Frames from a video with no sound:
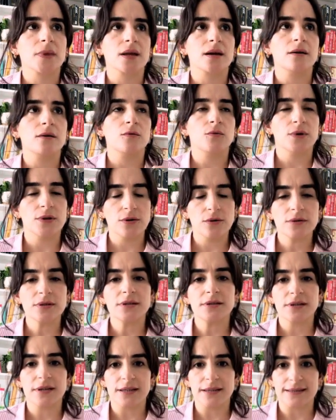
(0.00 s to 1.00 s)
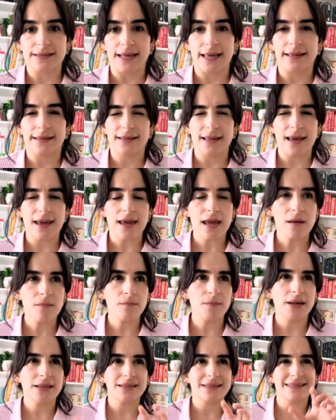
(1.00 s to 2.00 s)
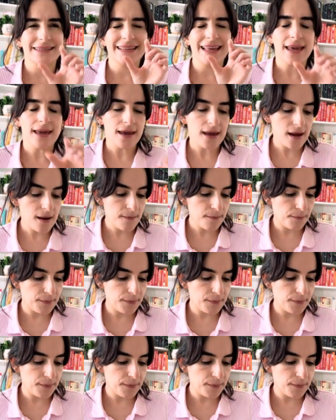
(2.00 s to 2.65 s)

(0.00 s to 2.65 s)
we don't really say the M, but the M